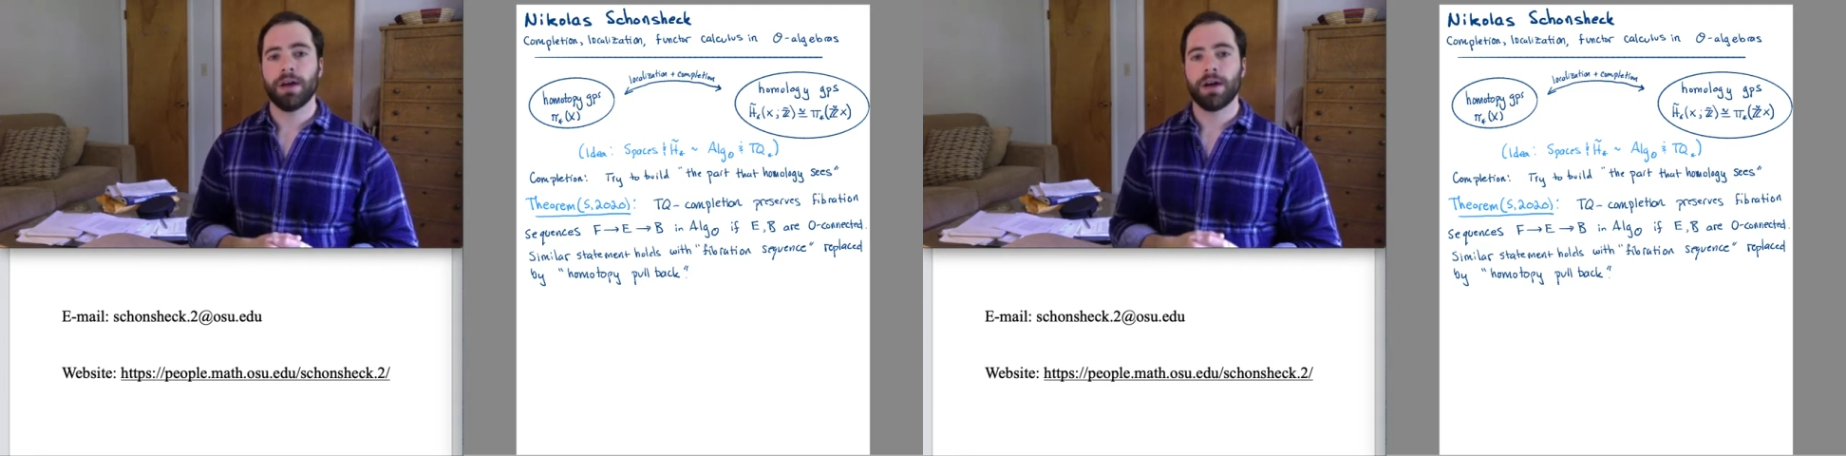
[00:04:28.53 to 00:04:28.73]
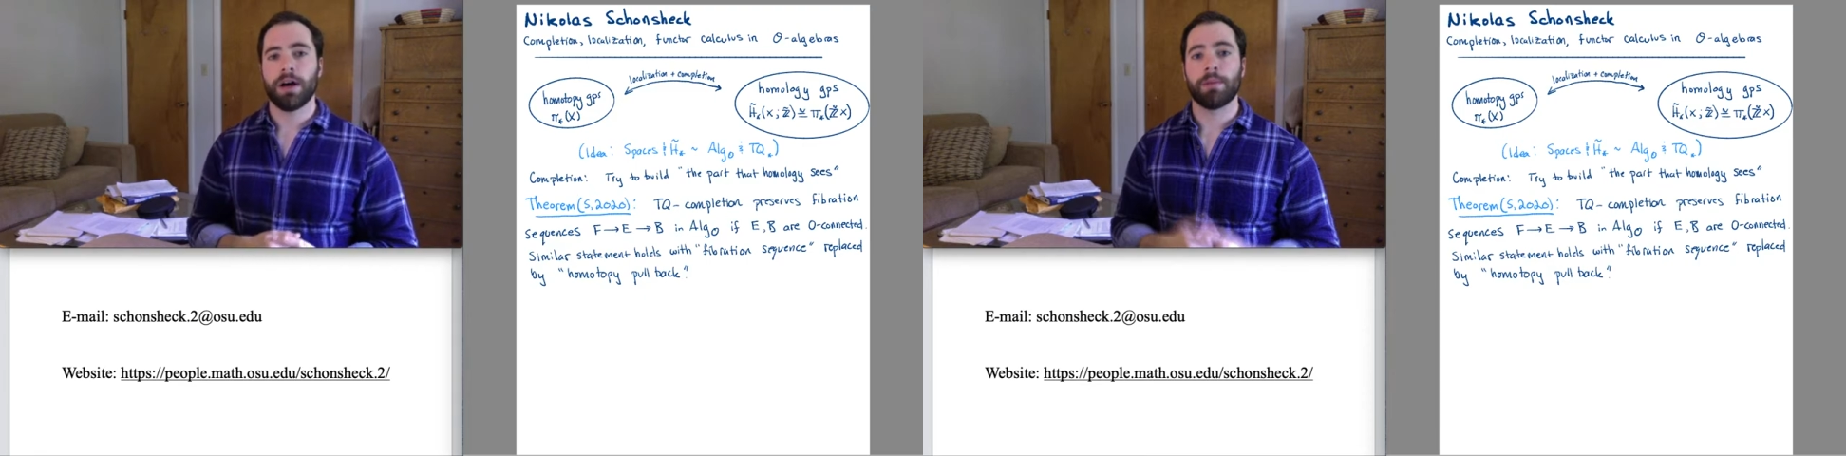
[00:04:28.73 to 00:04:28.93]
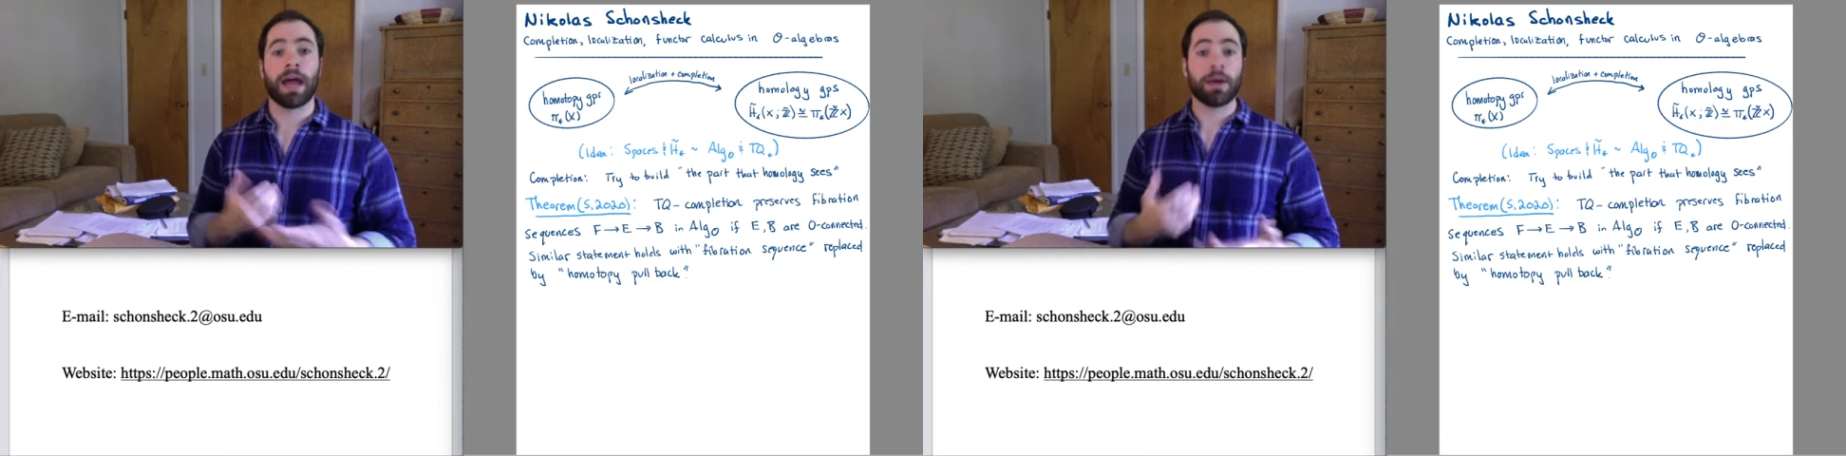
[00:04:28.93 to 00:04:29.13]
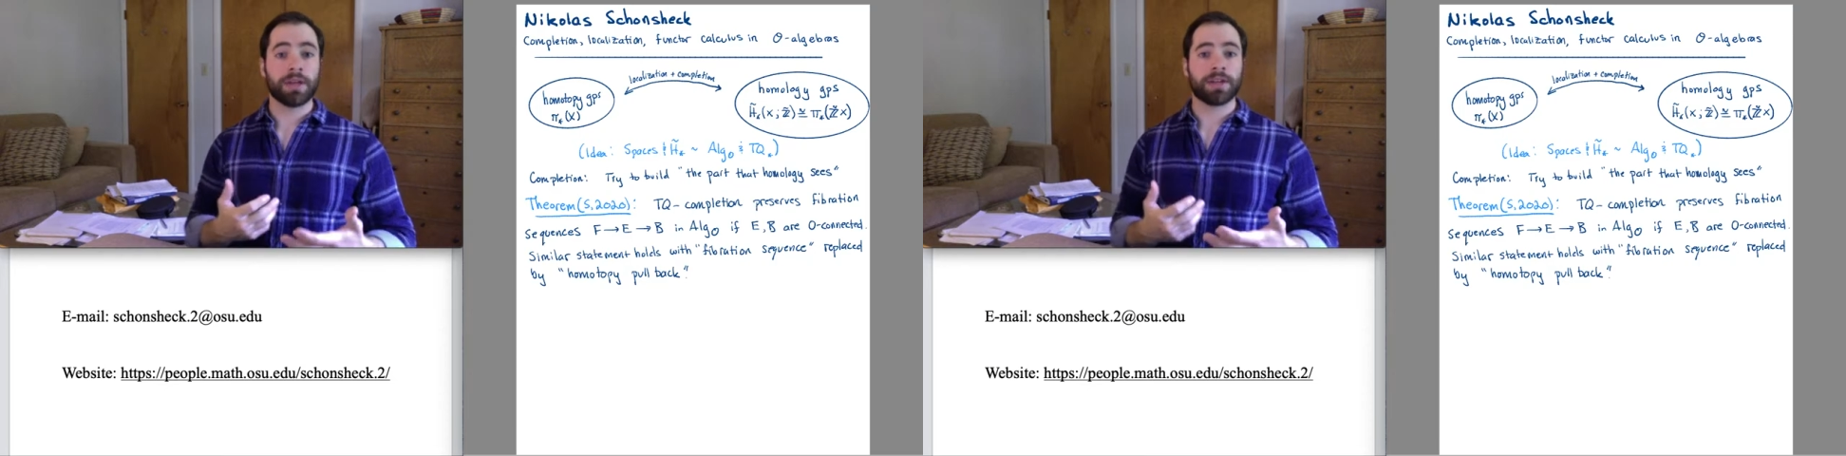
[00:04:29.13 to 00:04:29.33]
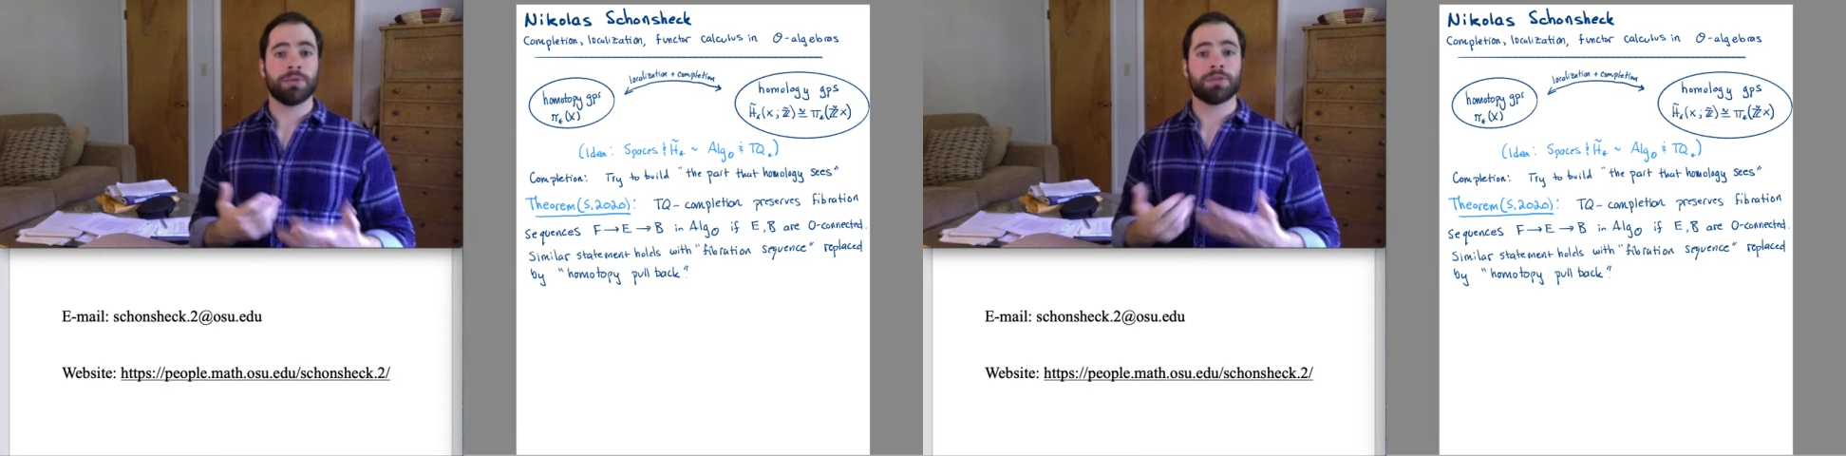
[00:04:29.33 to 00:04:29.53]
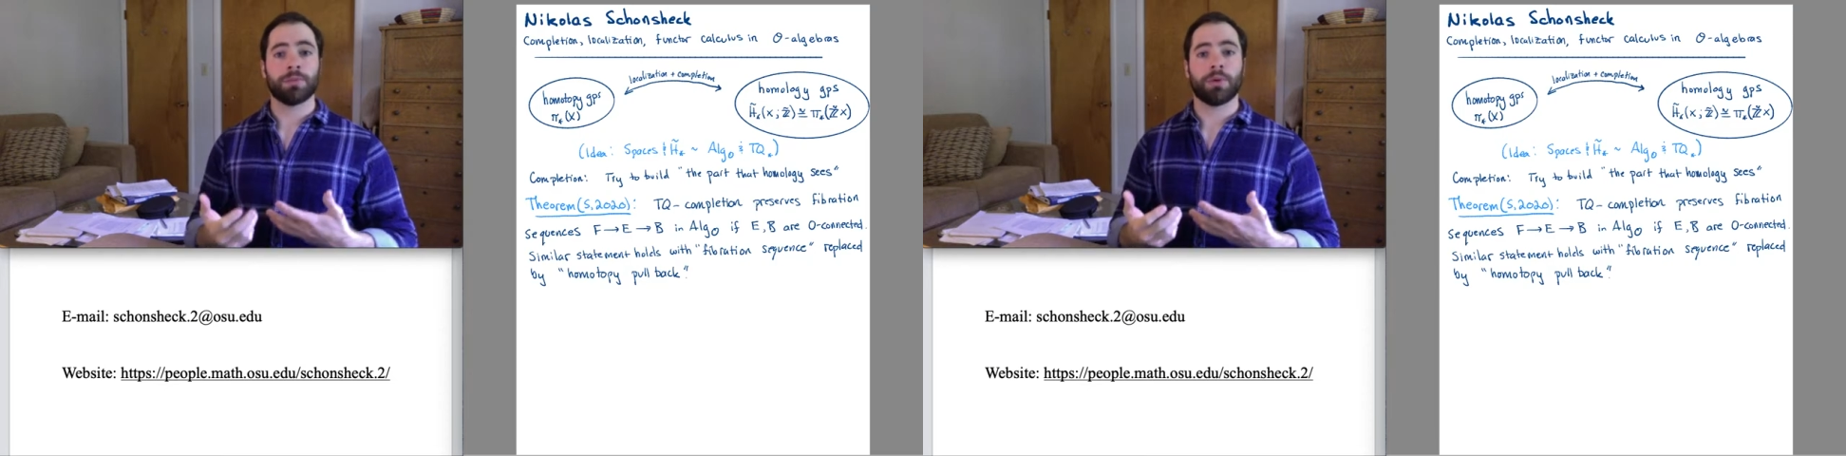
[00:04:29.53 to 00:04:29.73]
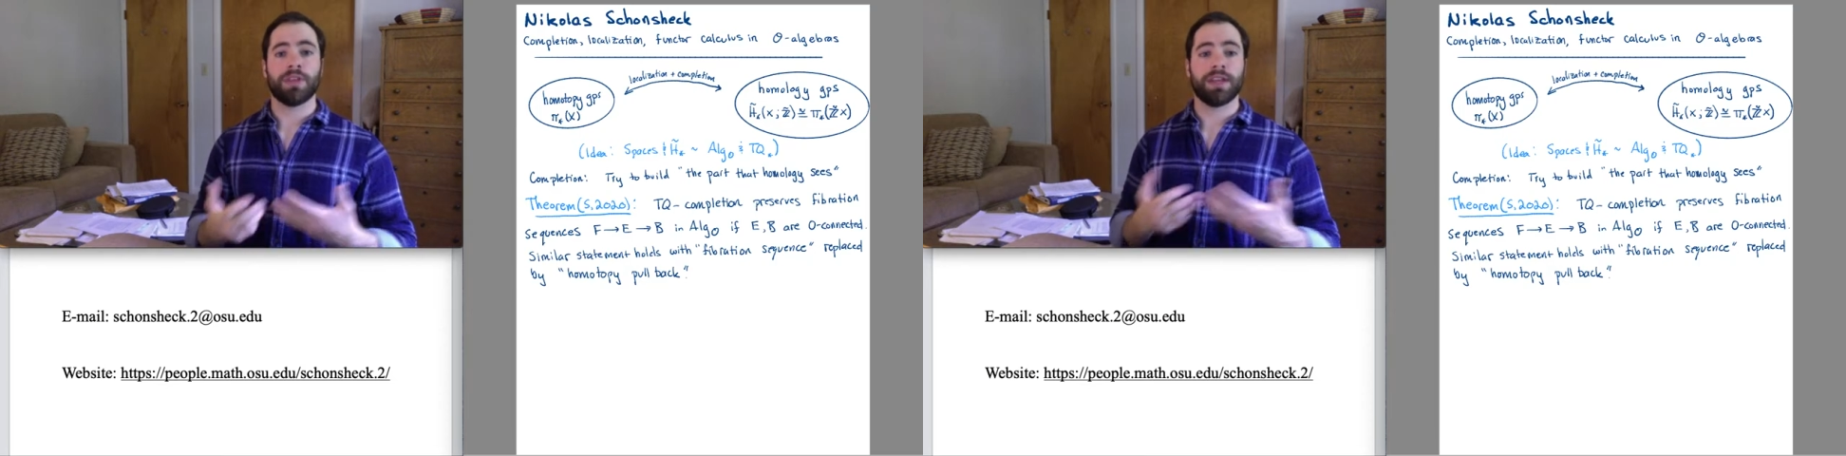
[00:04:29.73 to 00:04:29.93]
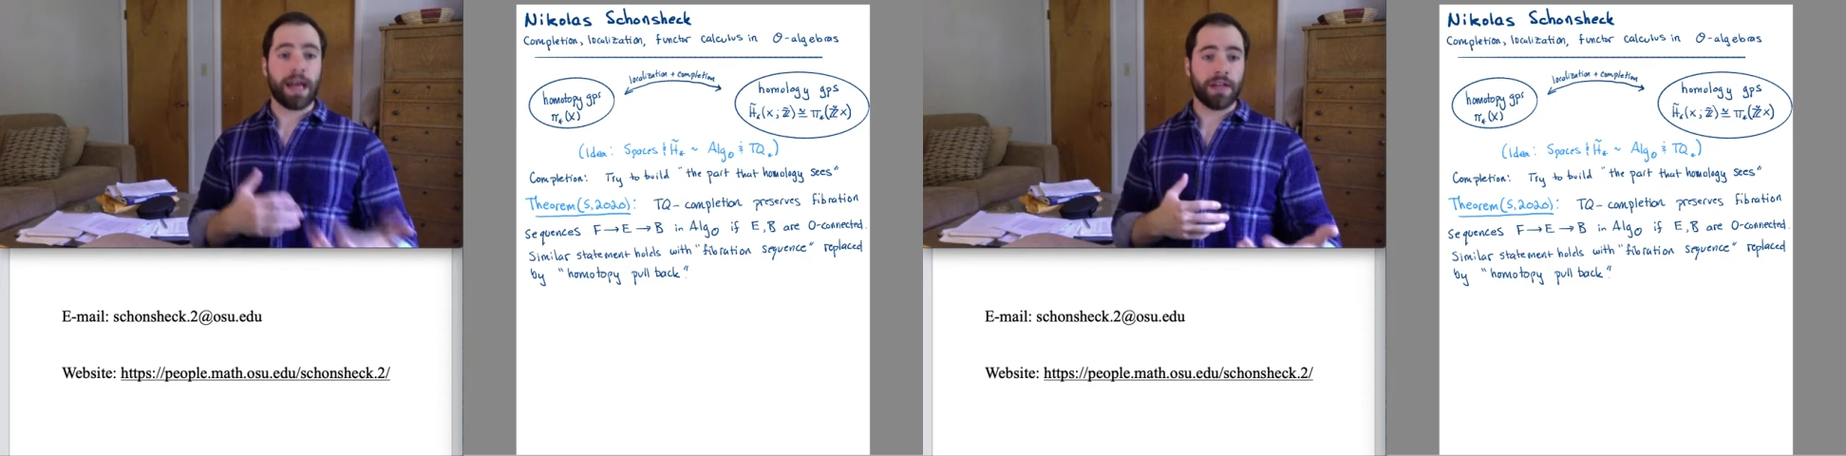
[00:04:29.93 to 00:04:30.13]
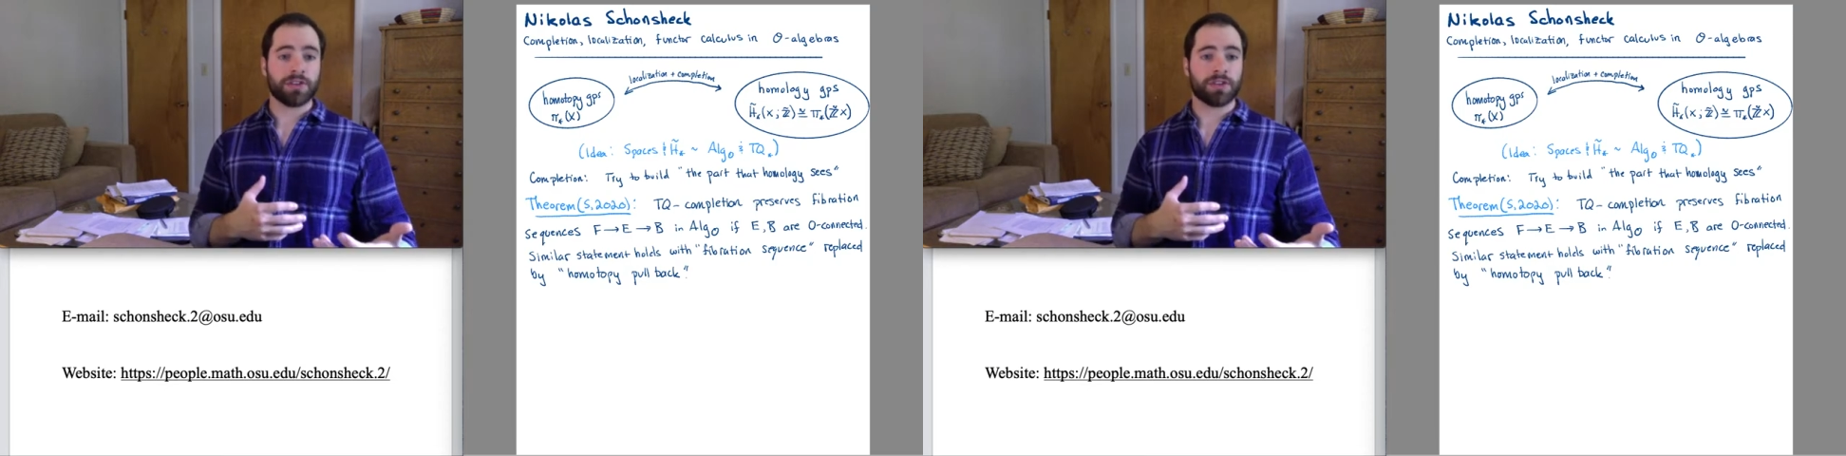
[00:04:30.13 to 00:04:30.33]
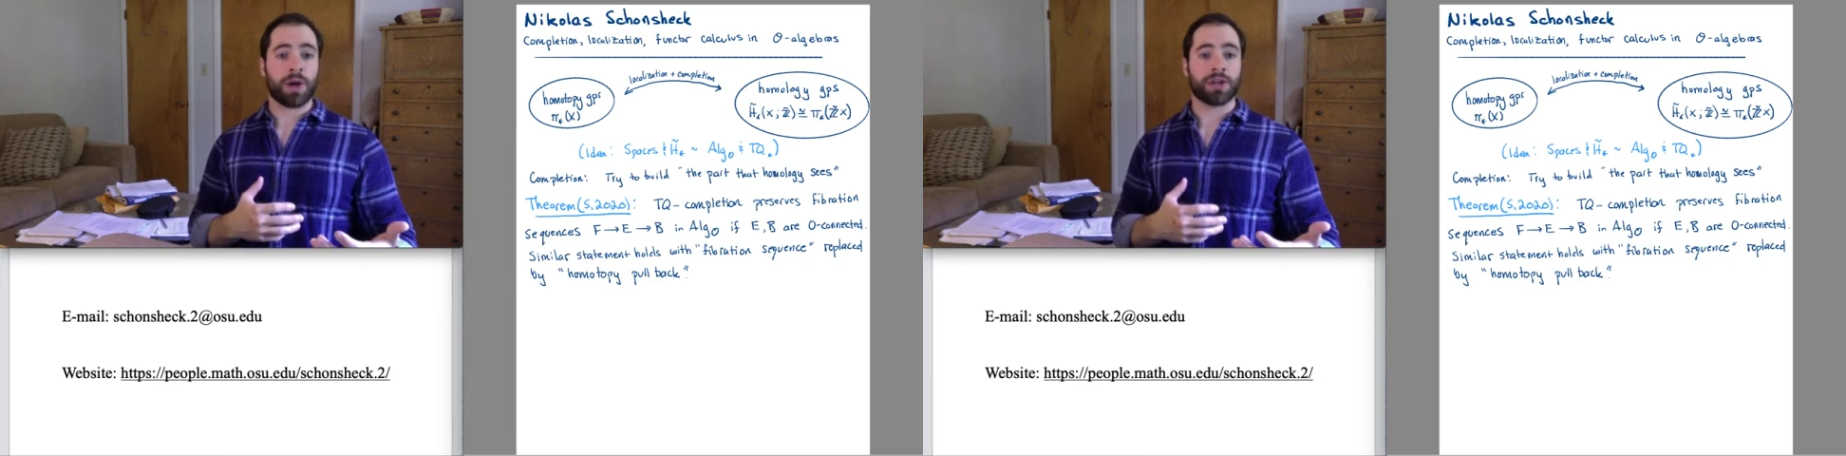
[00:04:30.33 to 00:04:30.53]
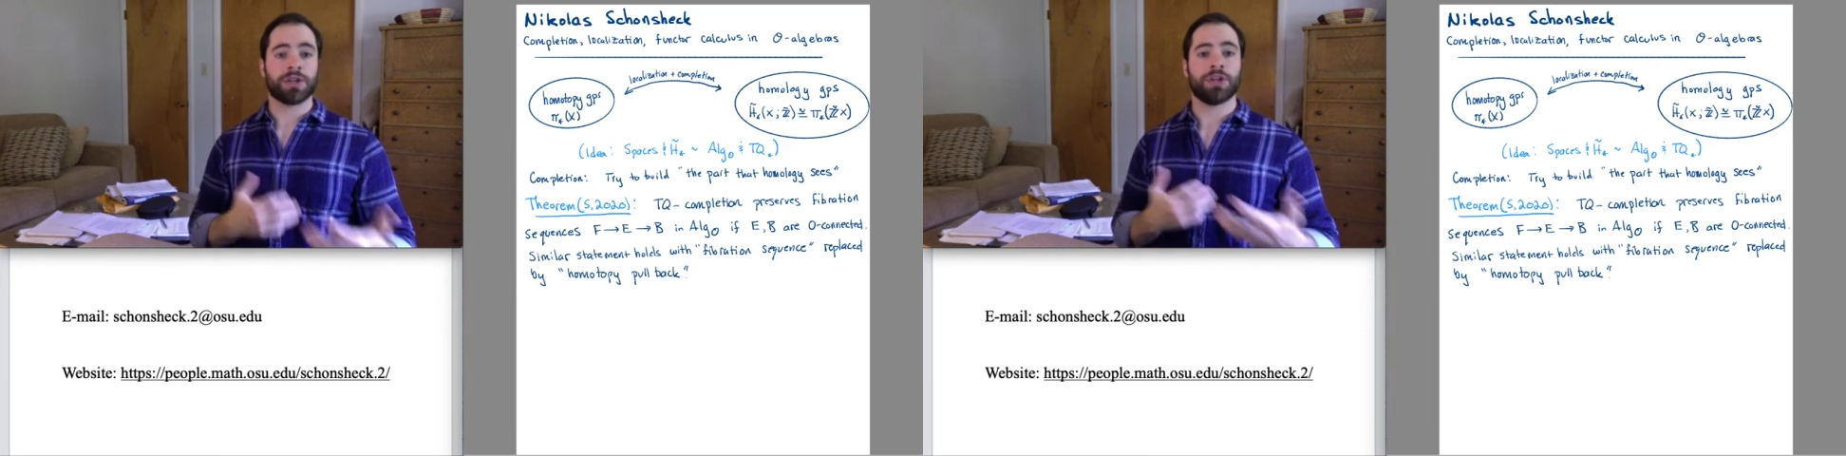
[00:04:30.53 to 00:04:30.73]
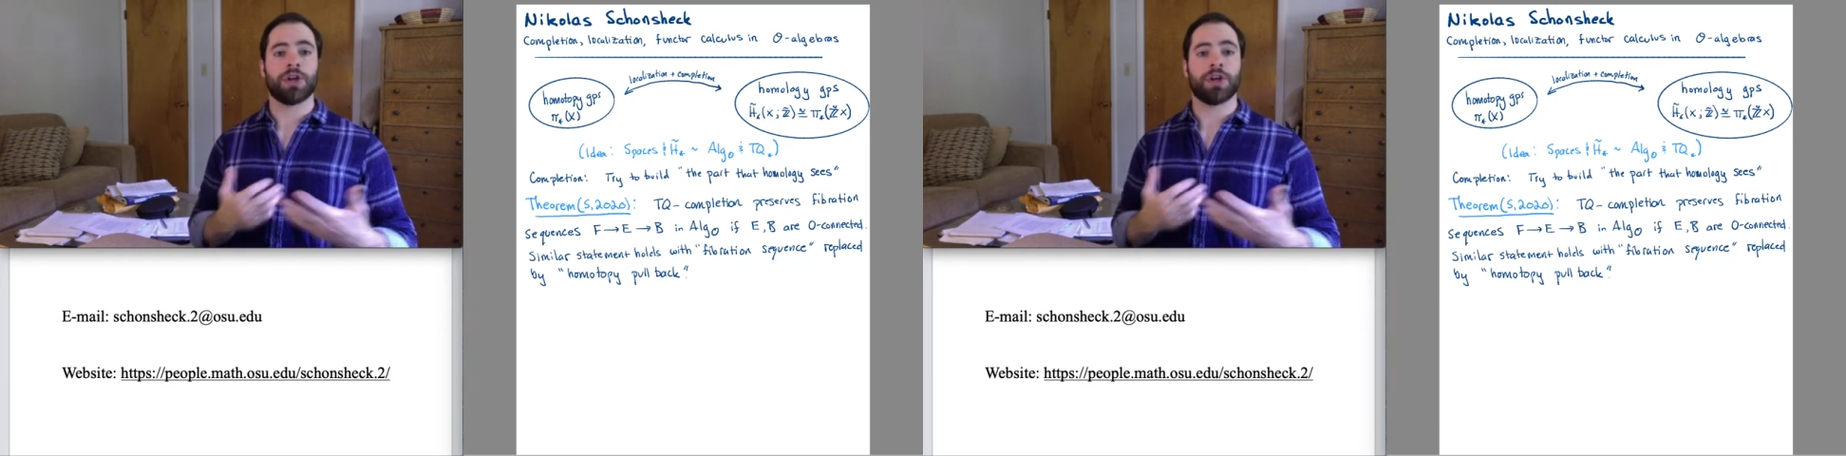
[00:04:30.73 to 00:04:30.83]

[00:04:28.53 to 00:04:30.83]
And I would like to explore the analogous question in